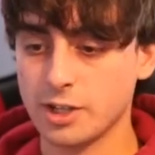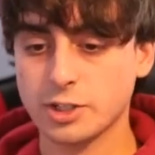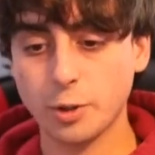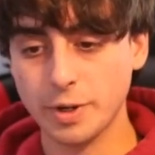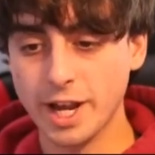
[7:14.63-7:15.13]

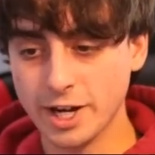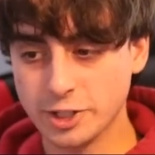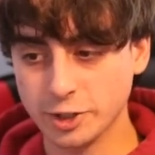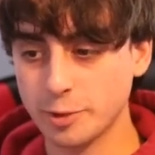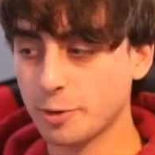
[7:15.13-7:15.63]
So we
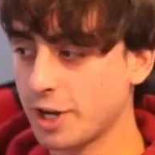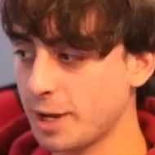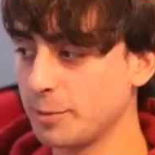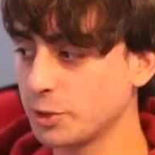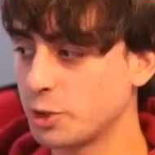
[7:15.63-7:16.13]
actually were
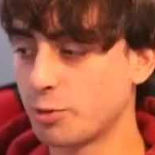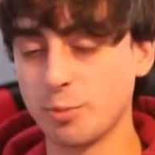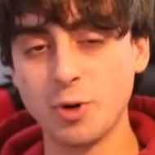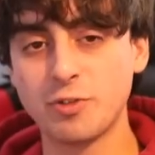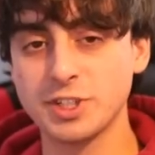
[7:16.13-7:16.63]
able to
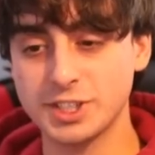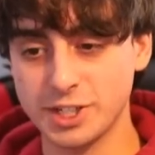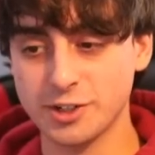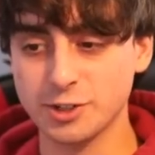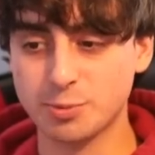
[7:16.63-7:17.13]
remove his
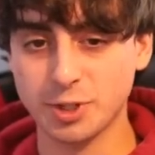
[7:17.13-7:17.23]
ears